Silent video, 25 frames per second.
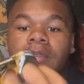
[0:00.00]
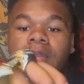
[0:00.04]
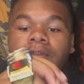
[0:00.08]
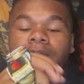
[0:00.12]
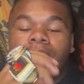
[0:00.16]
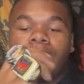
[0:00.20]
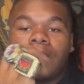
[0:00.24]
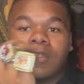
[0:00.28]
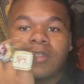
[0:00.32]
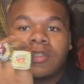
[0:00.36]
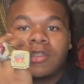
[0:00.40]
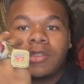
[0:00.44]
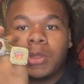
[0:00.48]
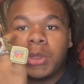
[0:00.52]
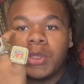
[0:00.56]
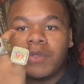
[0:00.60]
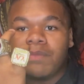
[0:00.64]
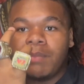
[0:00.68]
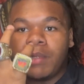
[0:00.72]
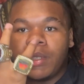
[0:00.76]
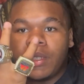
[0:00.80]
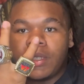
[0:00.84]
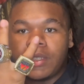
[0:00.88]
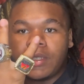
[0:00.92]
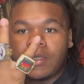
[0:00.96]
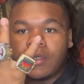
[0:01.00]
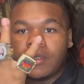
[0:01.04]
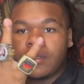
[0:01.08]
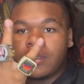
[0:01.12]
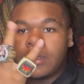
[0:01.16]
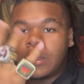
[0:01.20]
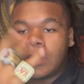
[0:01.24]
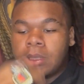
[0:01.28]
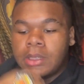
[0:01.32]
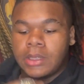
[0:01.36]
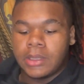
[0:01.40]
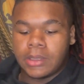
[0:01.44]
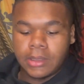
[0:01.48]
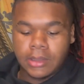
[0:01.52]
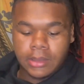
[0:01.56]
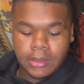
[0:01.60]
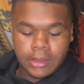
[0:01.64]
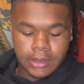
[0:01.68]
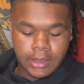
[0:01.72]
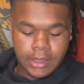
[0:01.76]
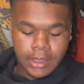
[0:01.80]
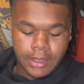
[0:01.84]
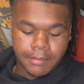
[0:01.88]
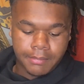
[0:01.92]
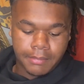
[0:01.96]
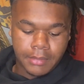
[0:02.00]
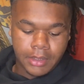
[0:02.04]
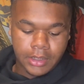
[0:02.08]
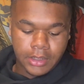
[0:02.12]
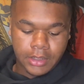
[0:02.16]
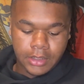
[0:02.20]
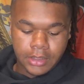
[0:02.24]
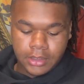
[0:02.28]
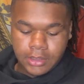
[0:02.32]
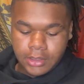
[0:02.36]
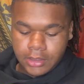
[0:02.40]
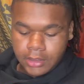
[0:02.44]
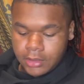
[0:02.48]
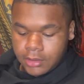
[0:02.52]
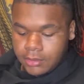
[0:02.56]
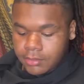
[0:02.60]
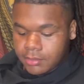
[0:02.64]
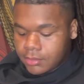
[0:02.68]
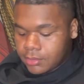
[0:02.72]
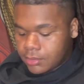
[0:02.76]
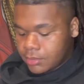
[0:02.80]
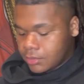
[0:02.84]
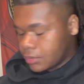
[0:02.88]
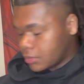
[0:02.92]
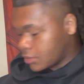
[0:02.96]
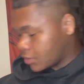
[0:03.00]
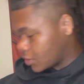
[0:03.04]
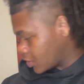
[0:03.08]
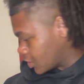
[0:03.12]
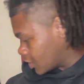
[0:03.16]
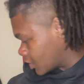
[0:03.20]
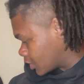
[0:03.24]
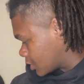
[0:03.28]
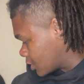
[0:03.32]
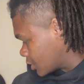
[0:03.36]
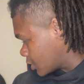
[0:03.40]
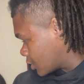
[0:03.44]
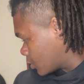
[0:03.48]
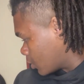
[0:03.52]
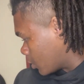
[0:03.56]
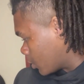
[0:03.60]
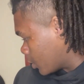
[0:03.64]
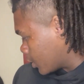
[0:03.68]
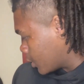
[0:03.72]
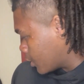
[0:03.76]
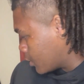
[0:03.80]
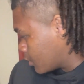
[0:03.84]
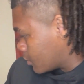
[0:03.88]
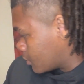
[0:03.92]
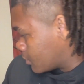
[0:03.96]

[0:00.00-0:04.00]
First two of many. Got many to come. It's just the start.